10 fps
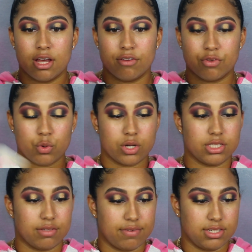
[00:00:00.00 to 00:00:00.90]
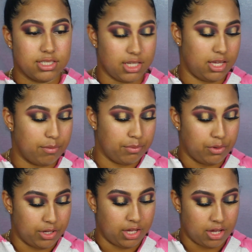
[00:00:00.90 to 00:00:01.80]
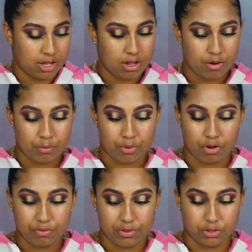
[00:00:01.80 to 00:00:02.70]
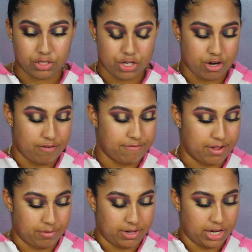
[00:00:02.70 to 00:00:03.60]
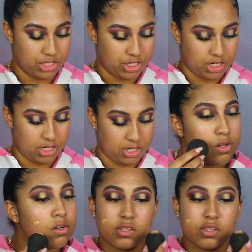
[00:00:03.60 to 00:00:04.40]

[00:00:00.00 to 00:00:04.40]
Of course, the Fenty Beauty Pro Filter foundation.